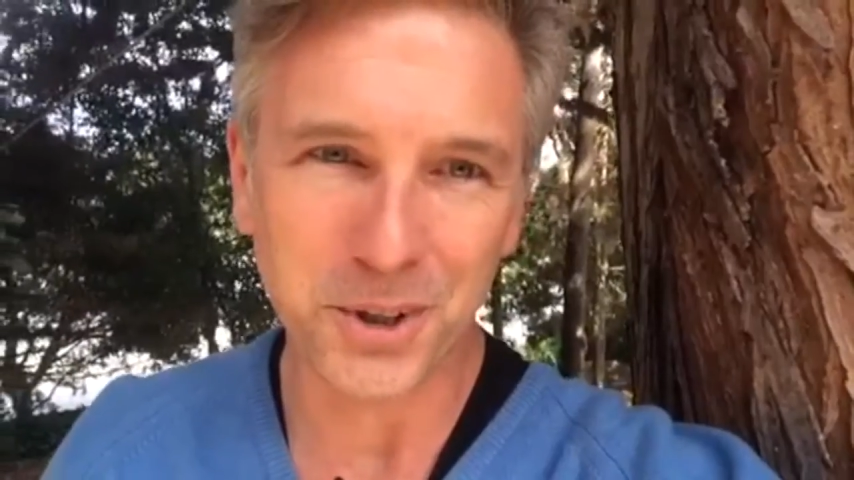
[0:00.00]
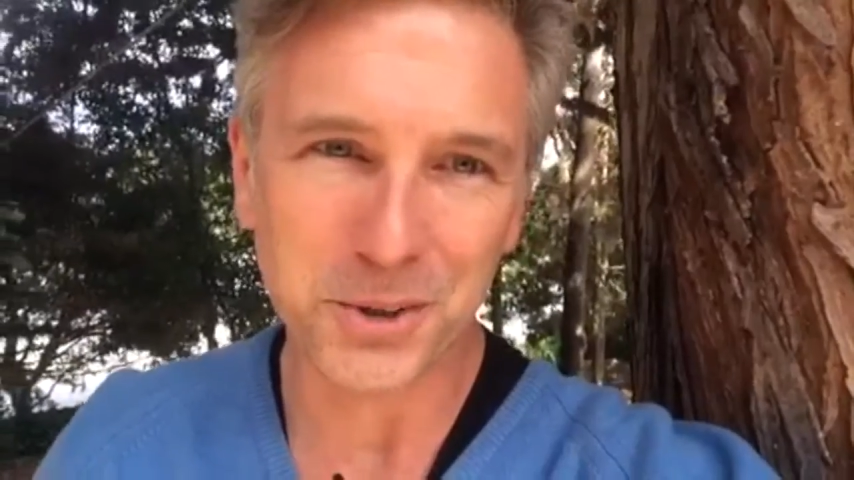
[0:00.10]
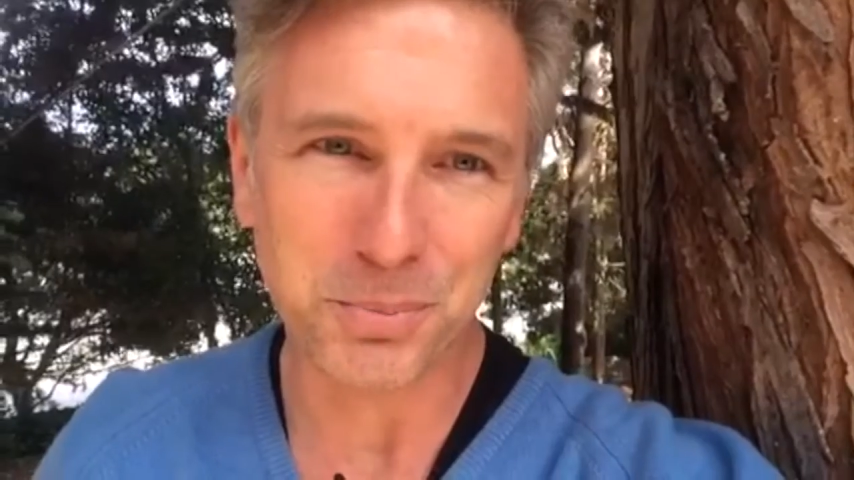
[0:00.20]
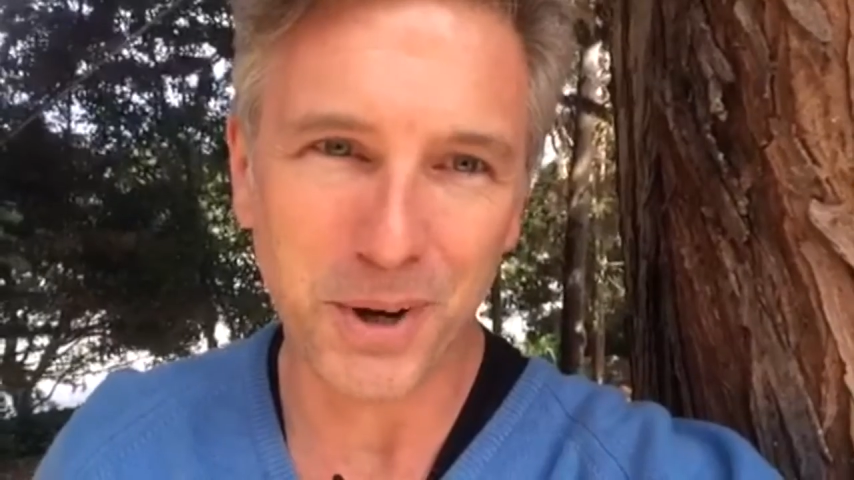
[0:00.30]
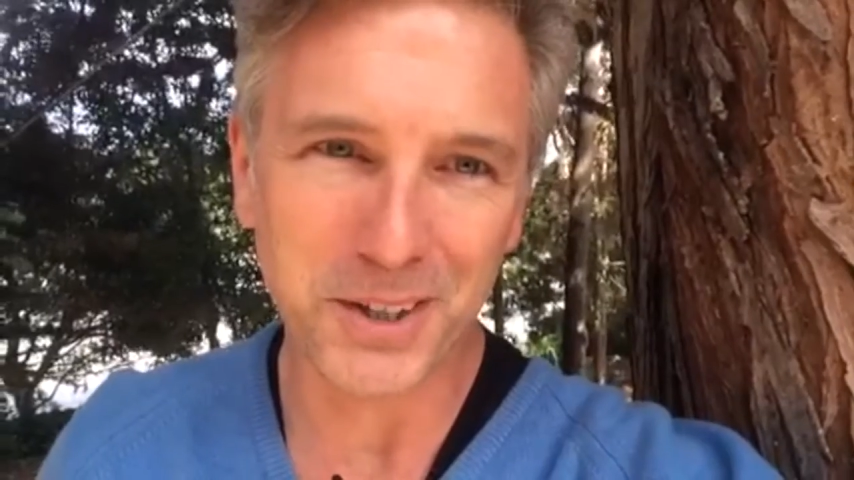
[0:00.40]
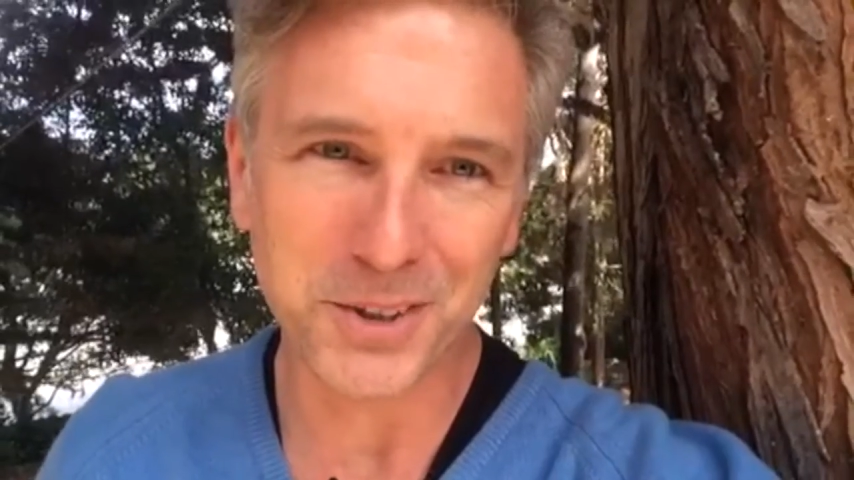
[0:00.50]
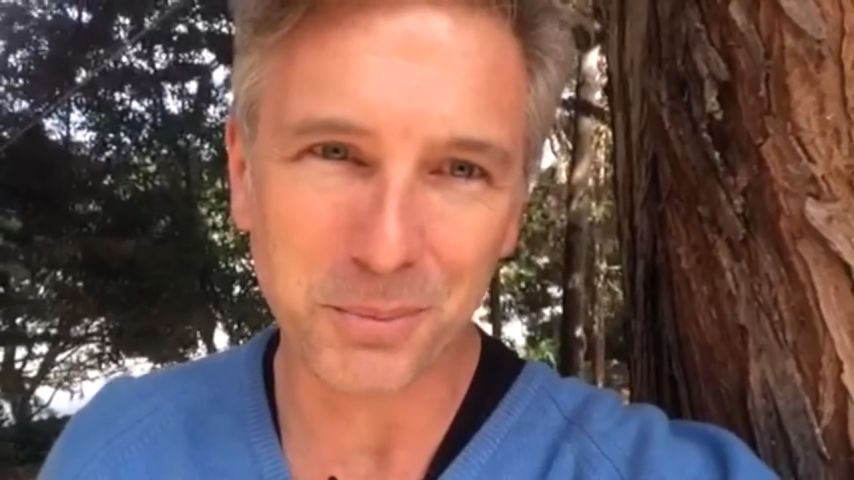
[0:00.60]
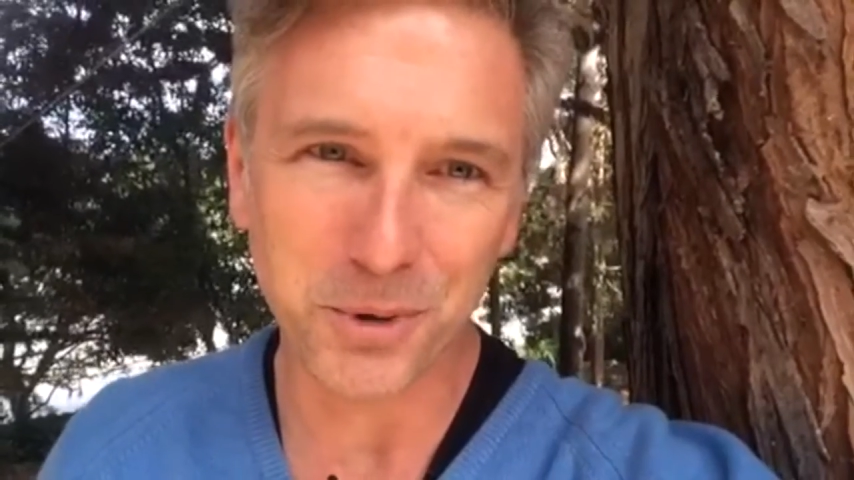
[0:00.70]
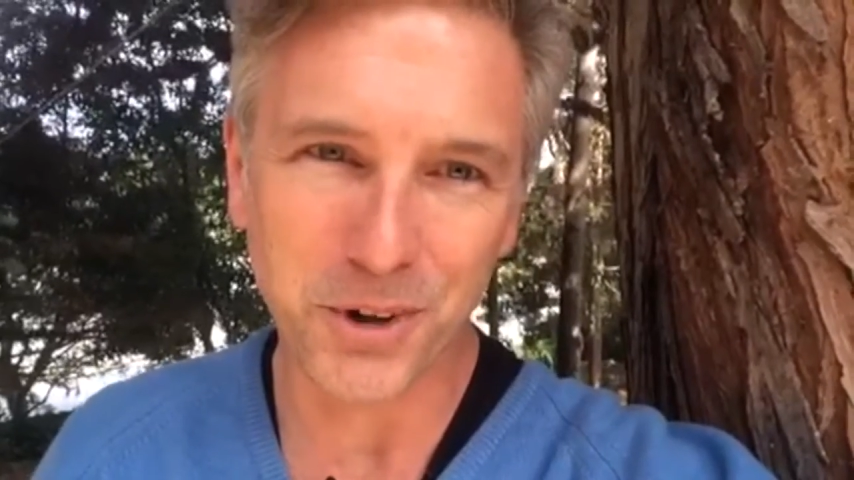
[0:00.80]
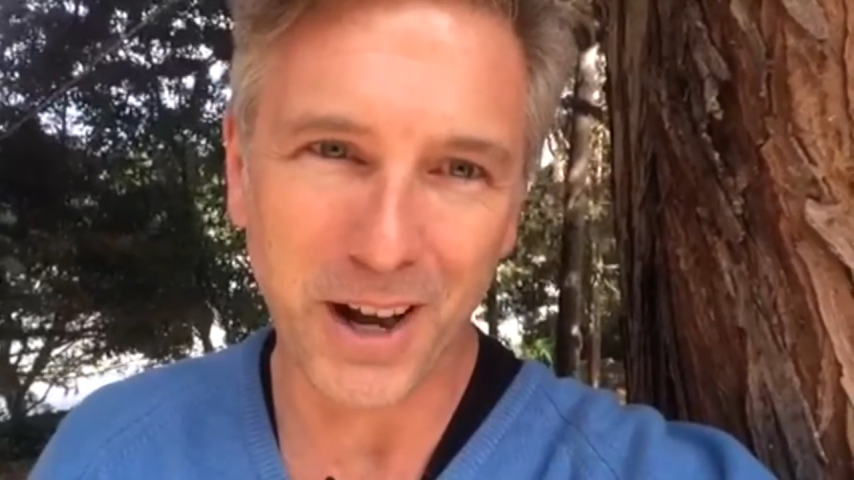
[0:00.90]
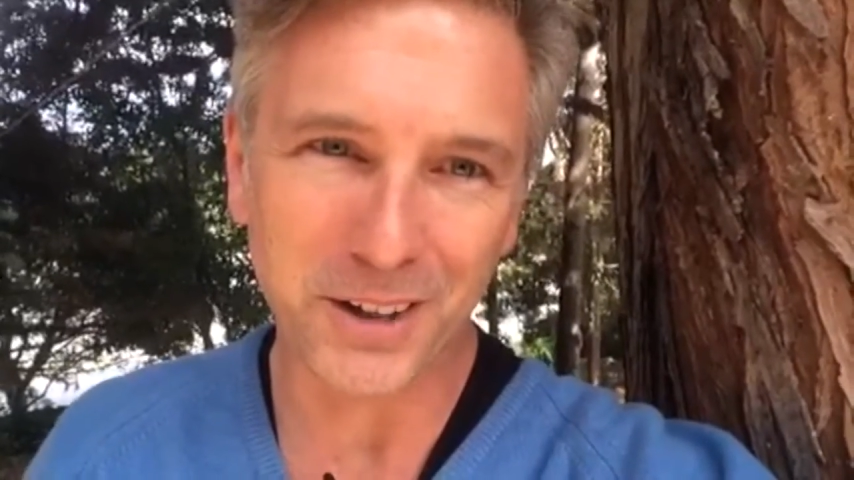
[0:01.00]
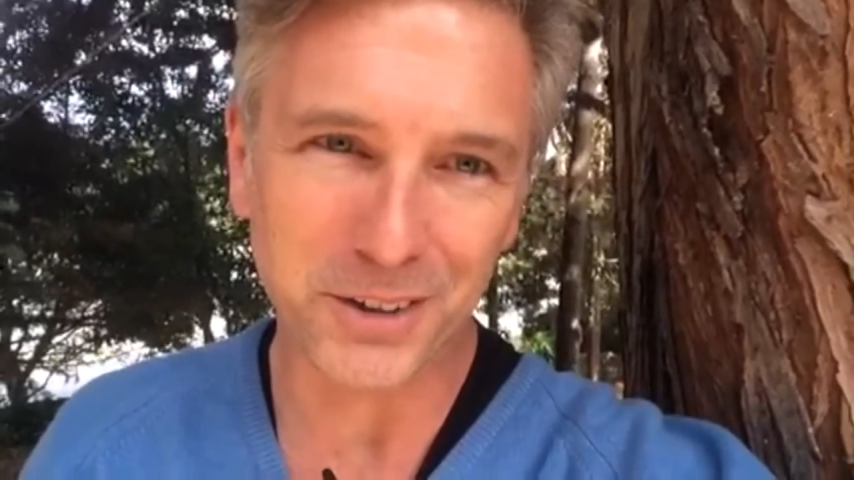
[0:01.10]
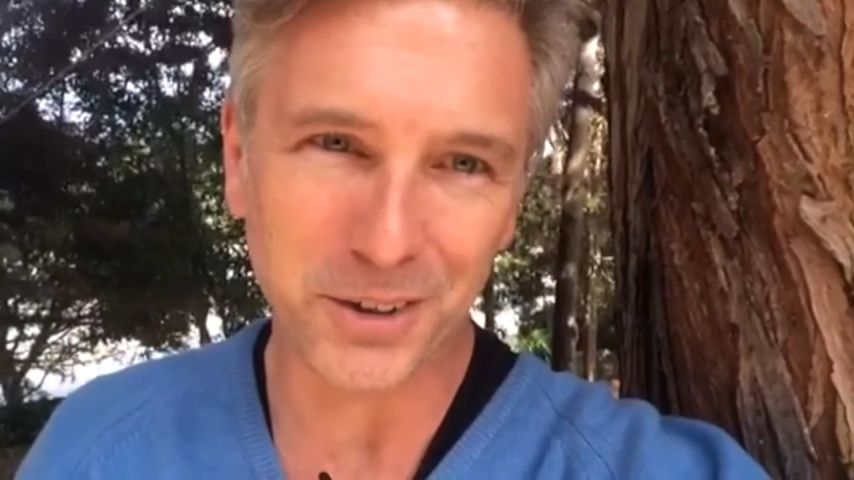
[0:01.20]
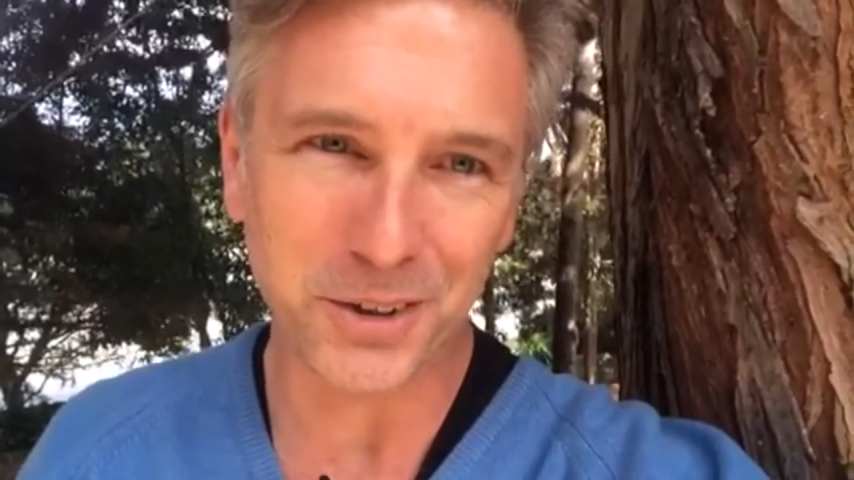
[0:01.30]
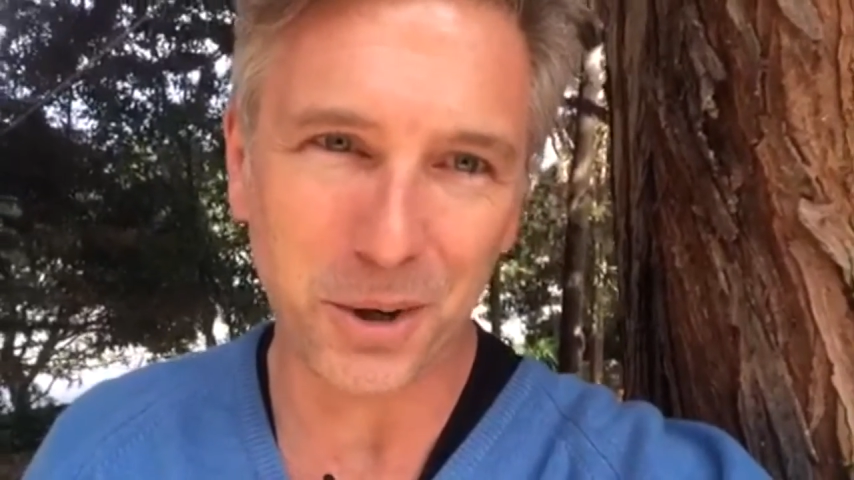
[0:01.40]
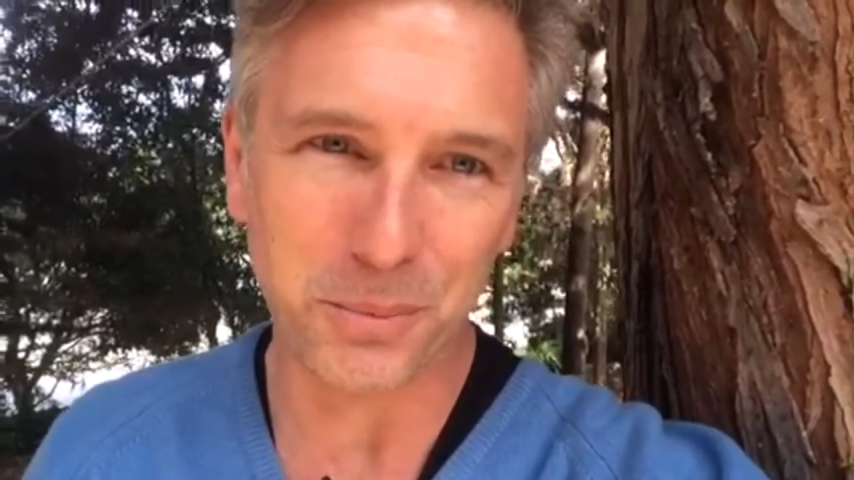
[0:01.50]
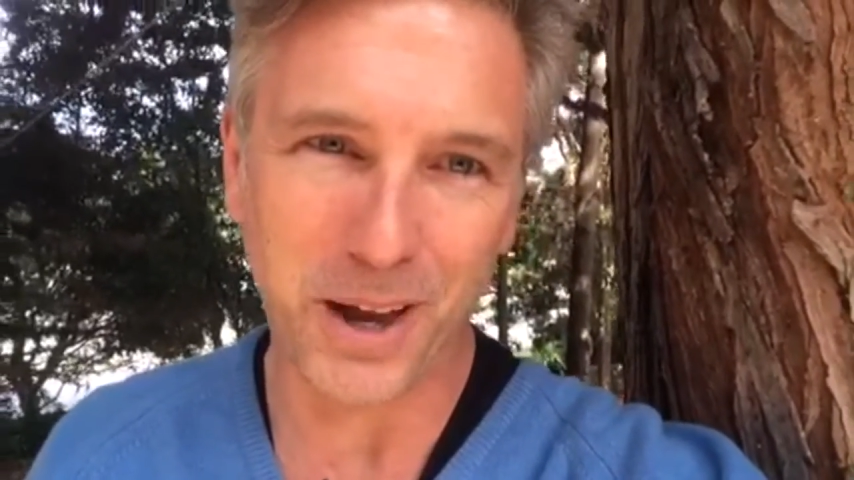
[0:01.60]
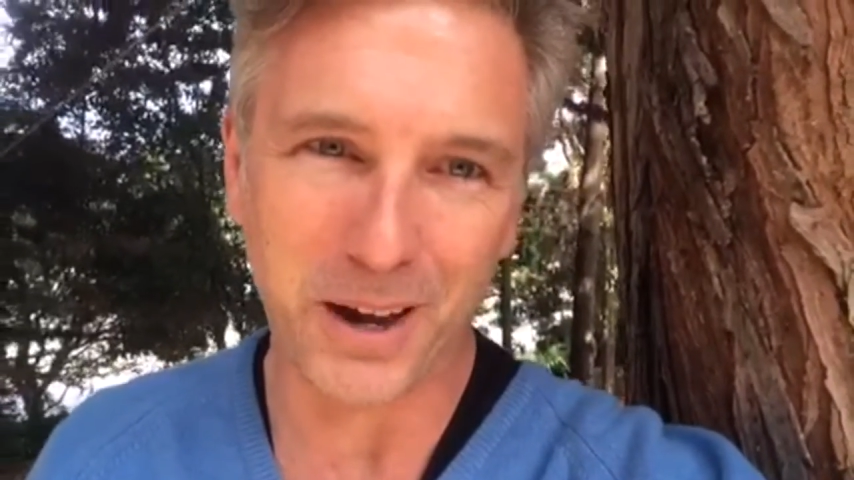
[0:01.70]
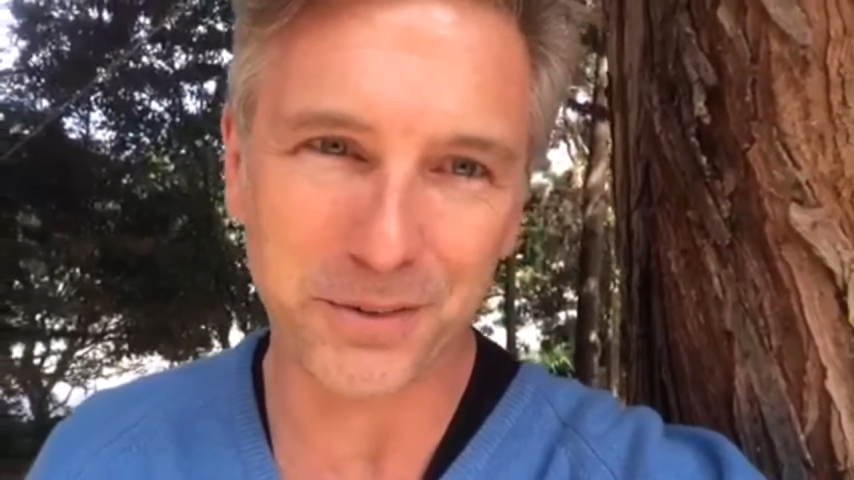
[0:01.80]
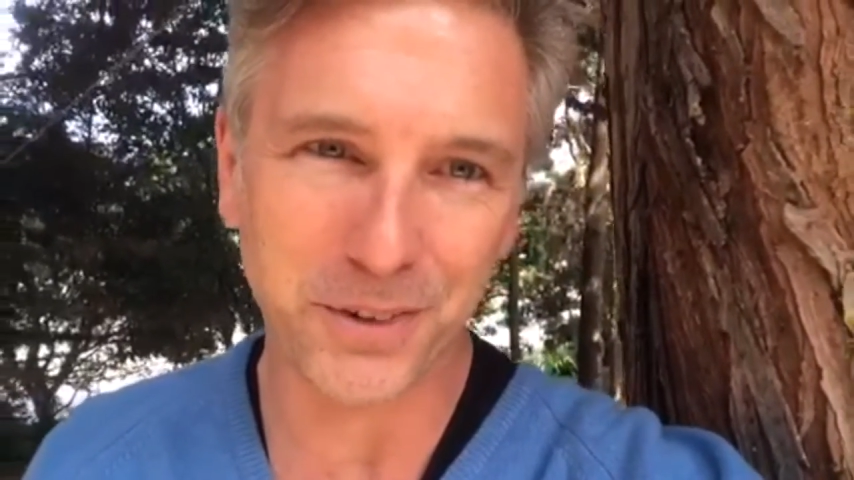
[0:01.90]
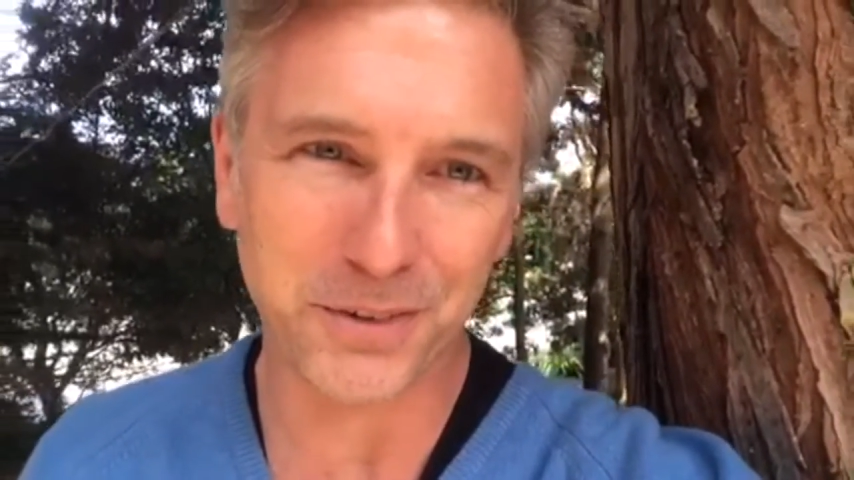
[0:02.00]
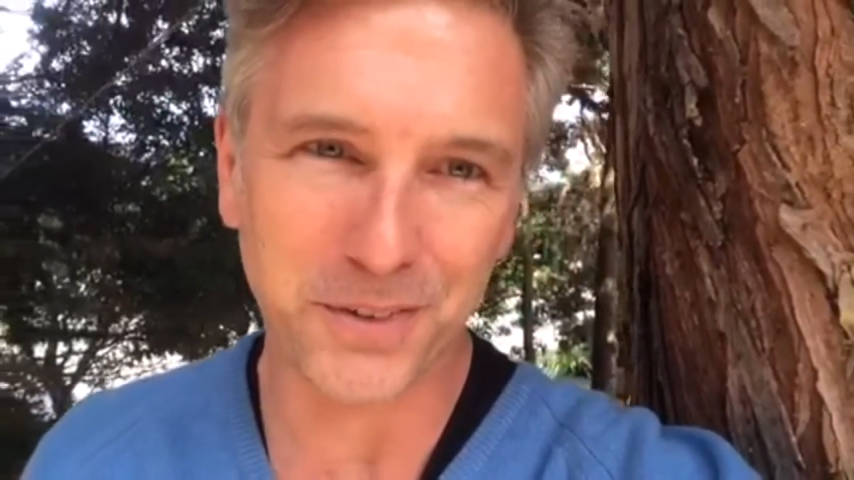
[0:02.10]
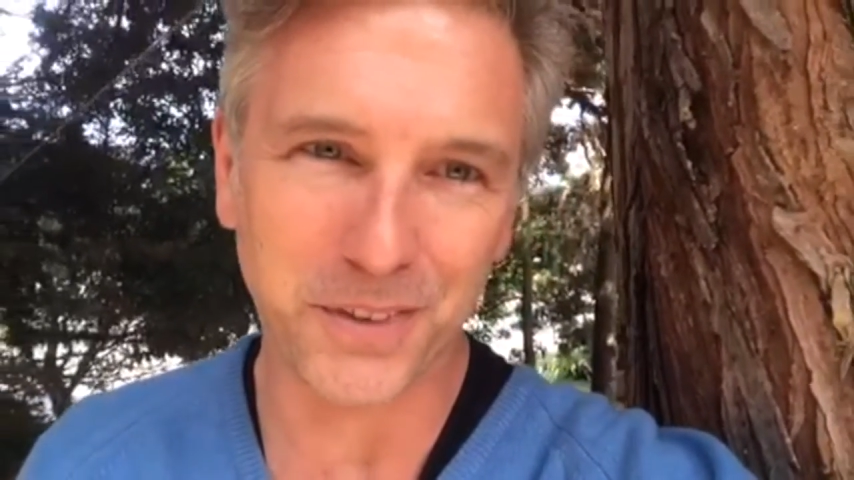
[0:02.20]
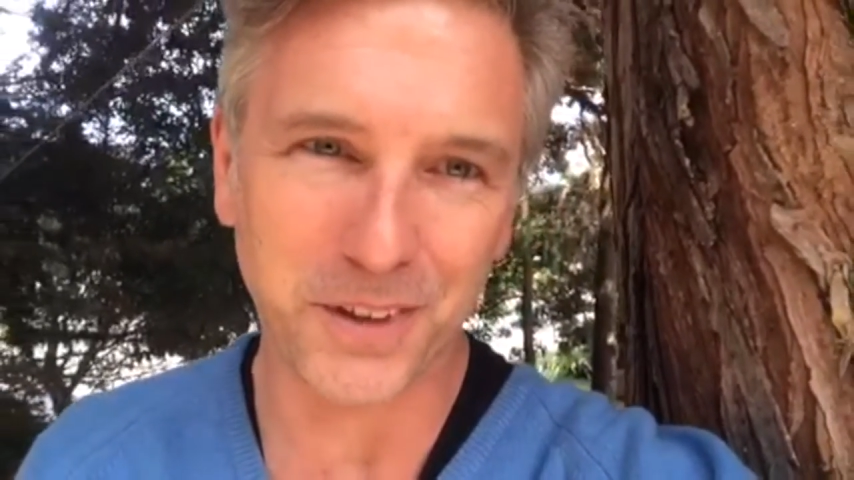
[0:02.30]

want to express some gratitude on behalf of